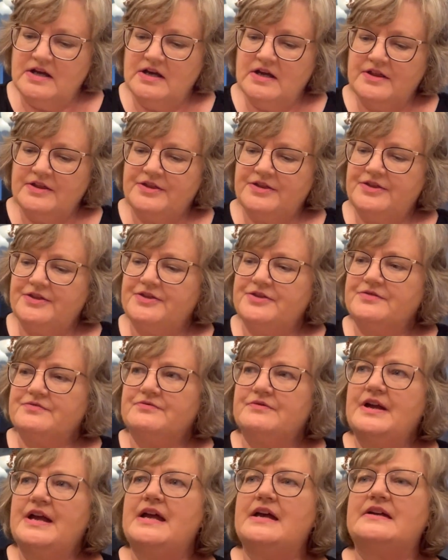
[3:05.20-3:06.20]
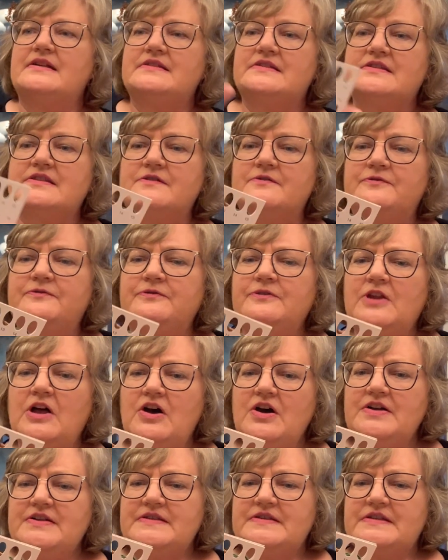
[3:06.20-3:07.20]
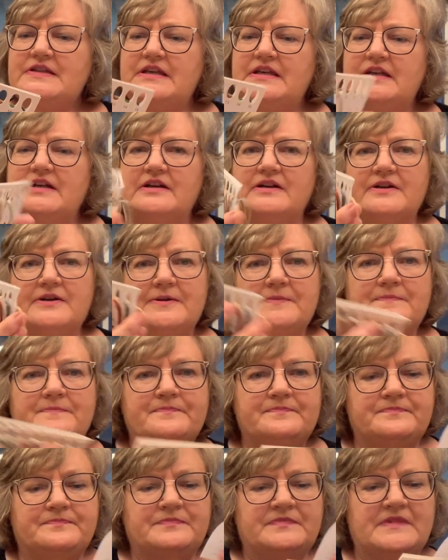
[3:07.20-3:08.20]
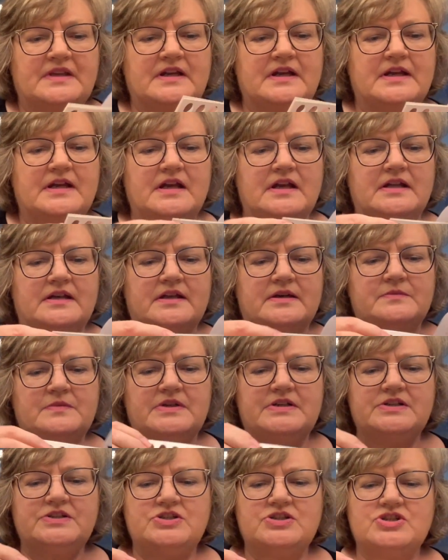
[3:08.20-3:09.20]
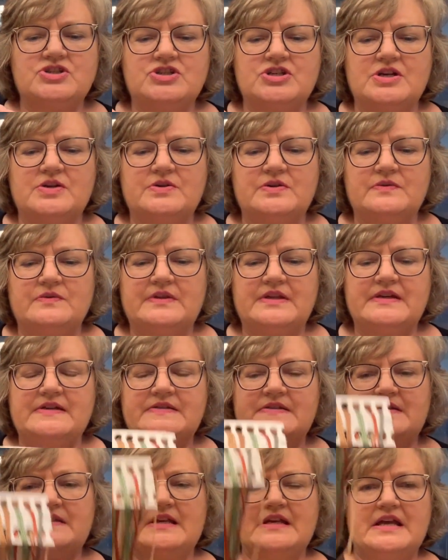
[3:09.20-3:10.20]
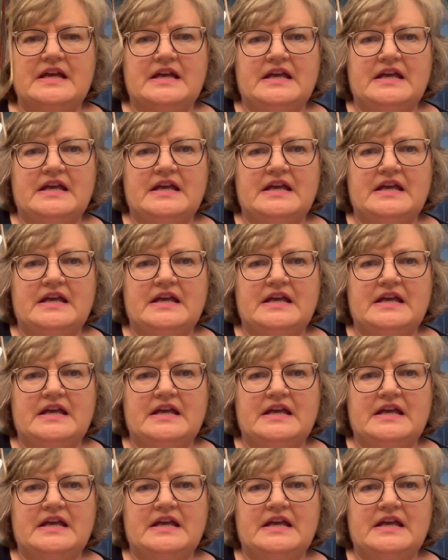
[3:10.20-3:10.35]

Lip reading: threads, the floss here, I wanted to show you this.